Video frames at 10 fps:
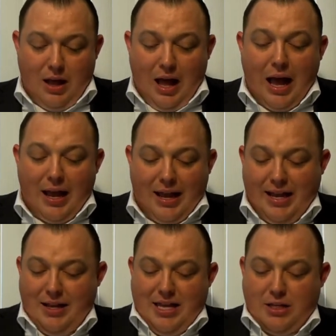uh,
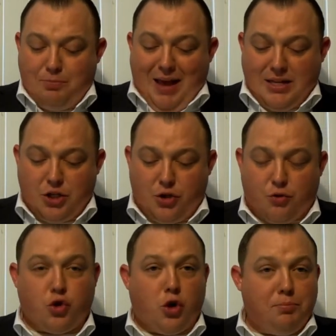in this passage
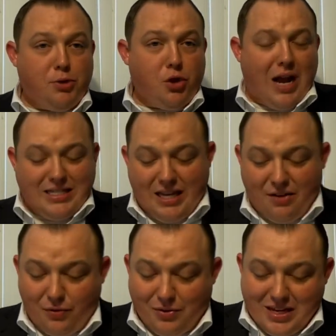of scripture, Isaiah
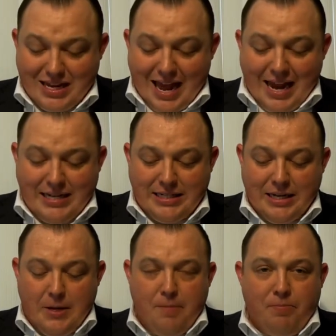58,
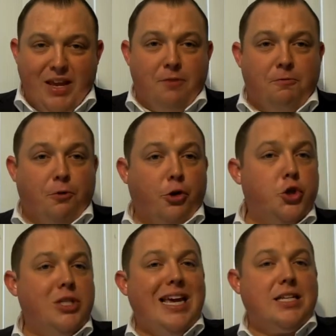in verse
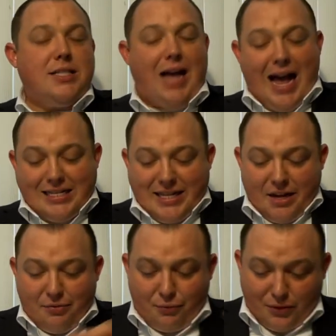6,
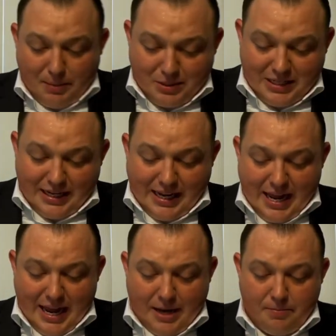Isaiah flips it
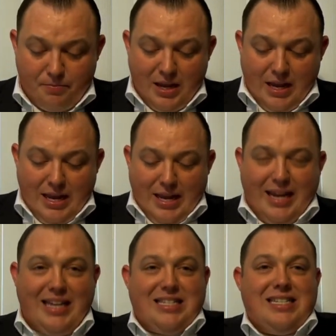again.
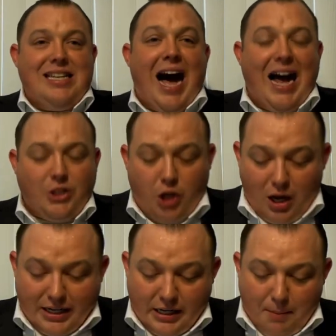He's not
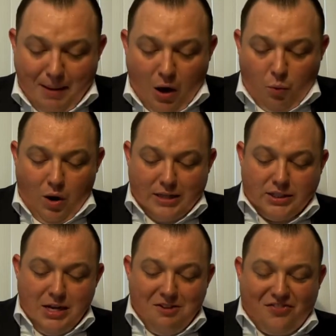talking about what
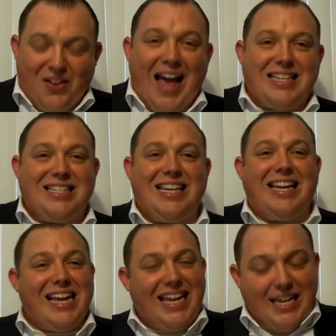
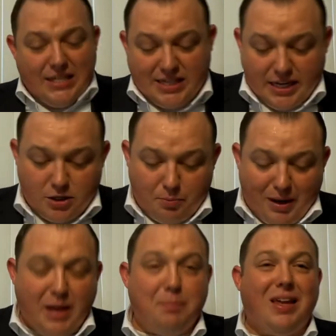fasting isn't,
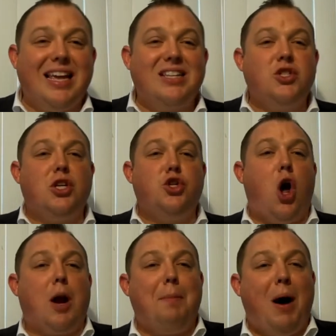but he begins to
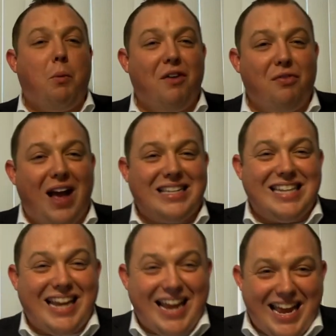talk about what
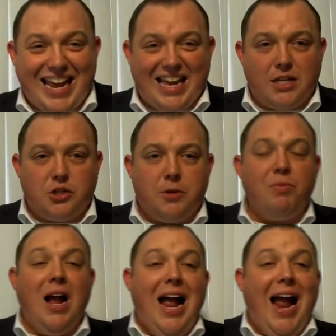fasting is.
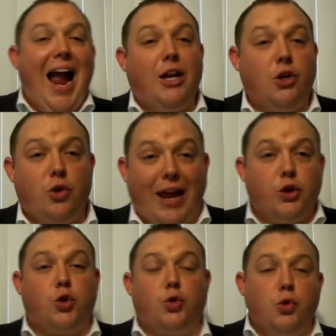And,
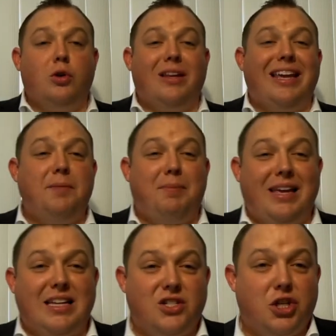and truly, he
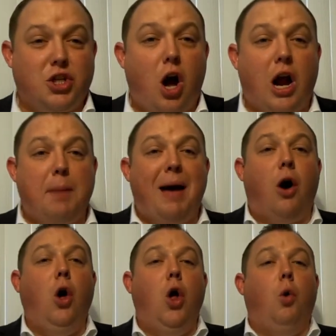begins to talk
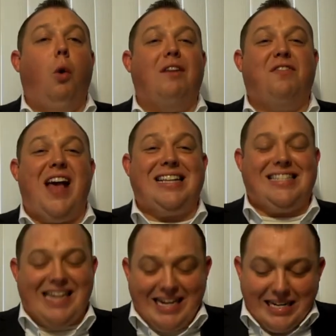about what
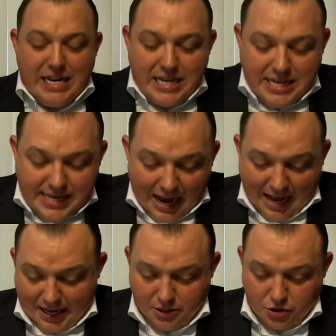fasting
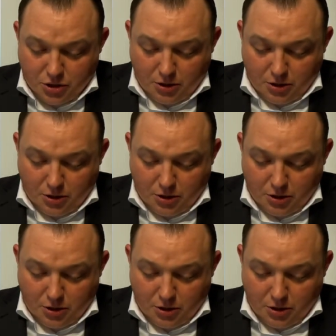does.